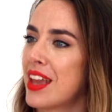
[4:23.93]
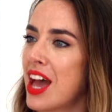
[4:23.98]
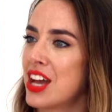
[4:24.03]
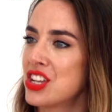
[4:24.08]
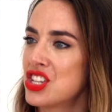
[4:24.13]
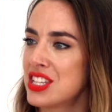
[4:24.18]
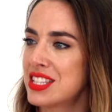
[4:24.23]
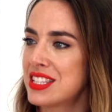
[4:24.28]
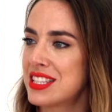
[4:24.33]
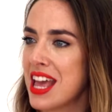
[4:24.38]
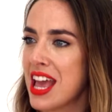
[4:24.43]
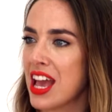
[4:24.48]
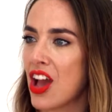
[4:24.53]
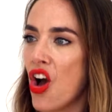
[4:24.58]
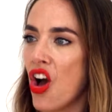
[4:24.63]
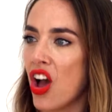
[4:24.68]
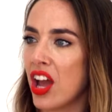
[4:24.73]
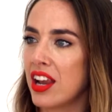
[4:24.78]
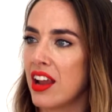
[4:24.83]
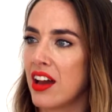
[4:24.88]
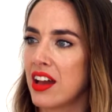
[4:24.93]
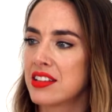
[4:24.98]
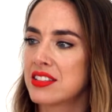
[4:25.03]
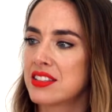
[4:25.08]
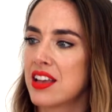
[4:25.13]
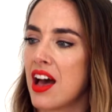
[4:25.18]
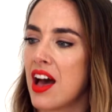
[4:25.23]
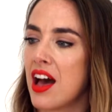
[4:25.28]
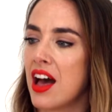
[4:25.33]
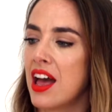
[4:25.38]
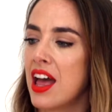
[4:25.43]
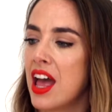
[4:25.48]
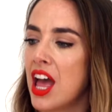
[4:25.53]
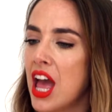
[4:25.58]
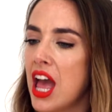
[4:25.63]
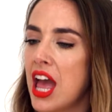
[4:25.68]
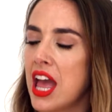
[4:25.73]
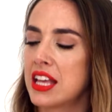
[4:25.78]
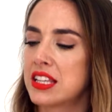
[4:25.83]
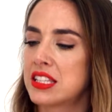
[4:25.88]
I just think highlighter
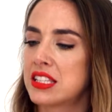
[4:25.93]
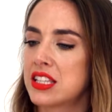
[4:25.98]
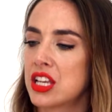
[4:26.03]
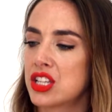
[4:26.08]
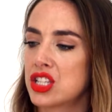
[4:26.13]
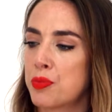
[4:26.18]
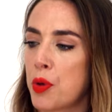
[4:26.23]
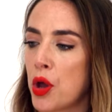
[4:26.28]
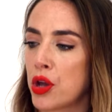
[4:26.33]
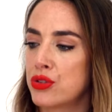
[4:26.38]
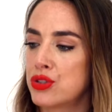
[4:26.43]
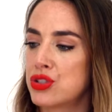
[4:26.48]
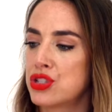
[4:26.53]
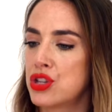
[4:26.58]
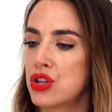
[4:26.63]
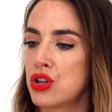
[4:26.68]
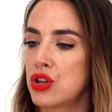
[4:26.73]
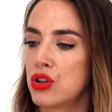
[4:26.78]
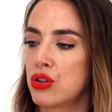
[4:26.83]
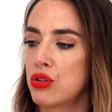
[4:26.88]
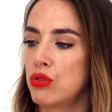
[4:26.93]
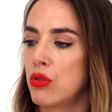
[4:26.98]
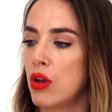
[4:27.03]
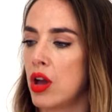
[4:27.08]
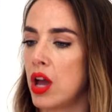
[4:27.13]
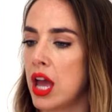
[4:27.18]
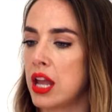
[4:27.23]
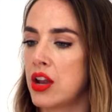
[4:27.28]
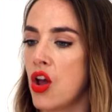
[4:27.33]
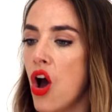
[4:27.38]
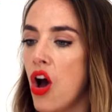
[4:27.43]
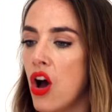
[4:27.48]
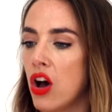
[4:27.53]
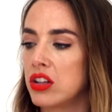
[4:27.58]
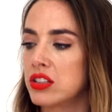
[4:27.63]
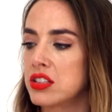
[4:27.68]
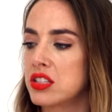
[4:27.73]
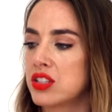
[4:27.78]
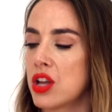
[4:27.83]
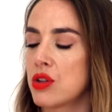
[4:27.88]
is supposed to
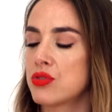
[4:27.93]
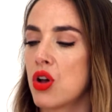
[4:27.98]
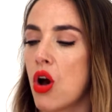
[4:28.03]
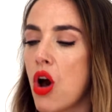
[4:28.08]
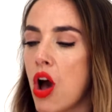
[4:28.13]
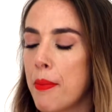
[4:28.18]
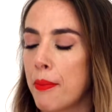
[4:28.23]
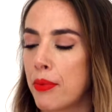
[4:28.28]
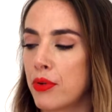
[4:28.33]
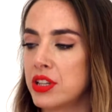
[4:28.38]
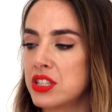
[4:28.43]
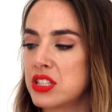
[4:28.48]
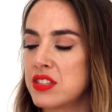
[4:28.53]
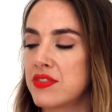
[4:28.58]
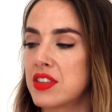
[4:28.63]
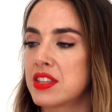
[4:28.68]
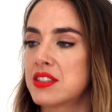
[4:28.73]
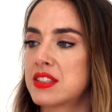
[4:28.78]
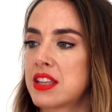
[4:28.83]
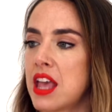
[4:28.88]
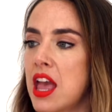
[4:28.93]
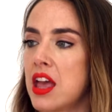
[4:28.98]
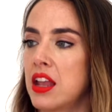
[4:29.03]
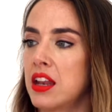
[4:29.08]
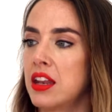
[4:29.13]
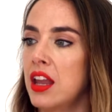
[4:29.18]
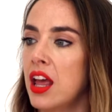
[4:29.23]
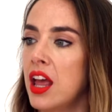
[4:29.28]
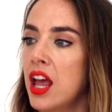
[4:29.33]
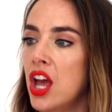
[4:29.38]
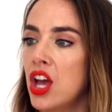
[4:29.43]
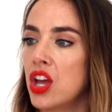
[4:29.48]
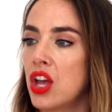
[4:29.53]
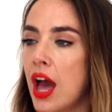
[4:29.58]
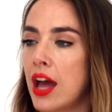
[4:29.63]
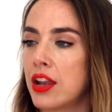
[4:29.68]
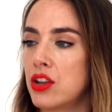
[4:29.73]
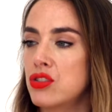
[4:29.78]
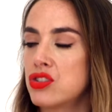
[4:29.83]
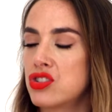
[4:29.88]
enhance those high points of the skin,
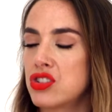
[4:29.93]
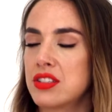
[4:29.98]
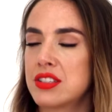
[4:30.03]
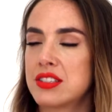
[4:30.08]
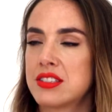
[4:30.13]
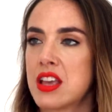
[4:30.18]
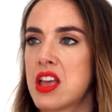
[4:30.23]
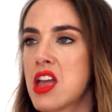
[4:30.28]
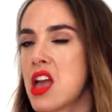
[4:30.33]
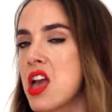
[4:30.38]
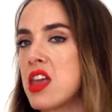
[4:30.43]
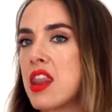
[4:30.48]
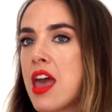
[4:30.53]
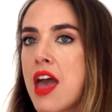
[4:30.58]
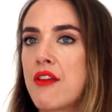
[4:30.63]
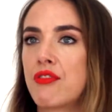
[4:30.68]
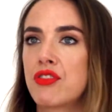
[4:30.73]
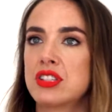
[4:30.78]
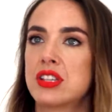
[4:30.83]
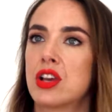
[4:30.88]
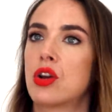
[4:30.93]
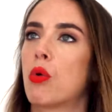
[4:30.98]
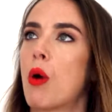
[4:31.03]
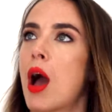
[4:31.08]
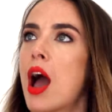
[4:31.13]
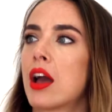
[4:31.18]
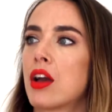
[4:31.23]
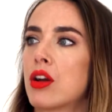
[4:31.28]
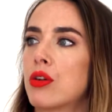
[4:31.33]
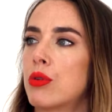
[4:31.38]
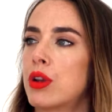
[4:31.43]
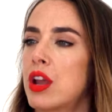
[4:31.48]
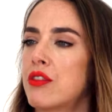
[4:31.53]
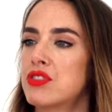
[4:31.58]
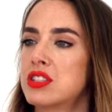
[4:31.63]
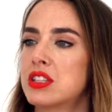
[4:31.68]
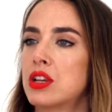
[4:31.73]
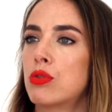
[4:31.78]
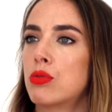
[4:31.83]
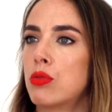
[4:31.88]
and you shouldn't see it in every single angle and
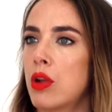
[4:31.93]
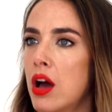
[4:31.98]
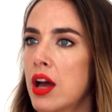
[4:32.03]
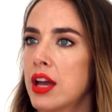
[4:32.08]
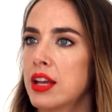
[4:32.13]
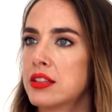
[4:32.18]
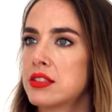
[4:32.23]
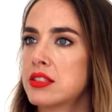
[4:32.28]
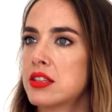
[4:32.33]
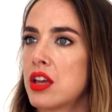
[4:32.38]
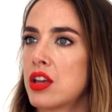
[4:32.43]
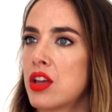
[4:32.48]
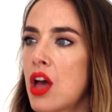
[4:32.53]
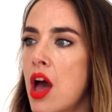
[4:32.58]
every single light.